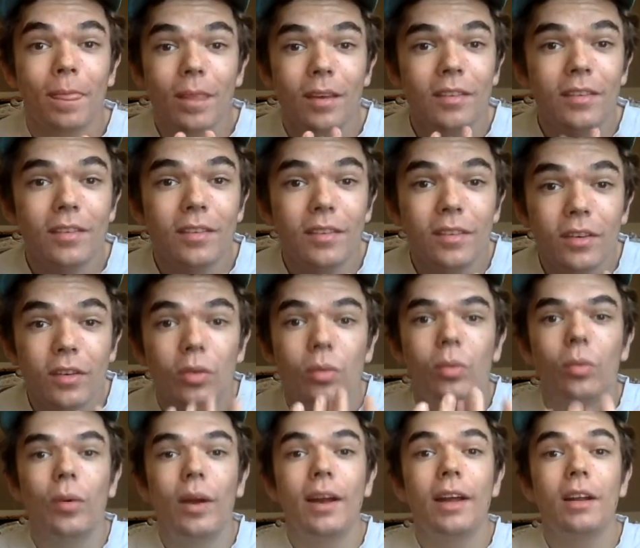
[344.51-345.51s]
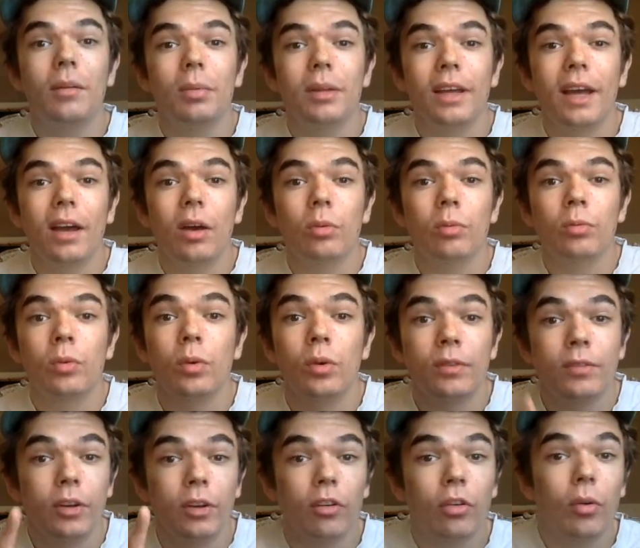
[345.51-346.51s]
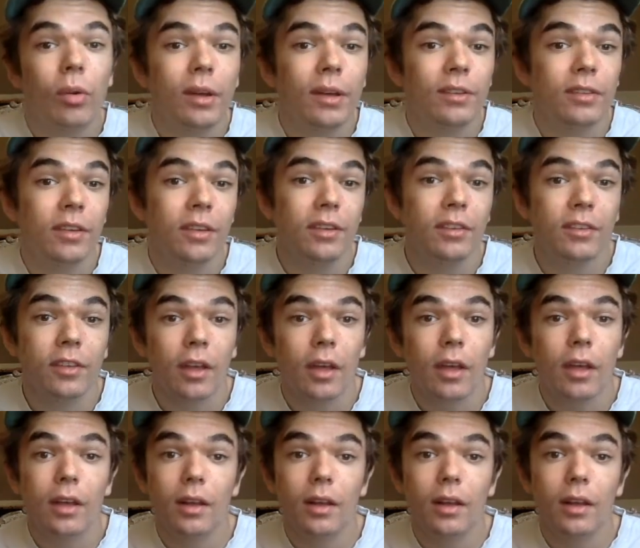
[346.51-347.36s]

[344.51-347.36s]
This is incredibly helpful if your choice is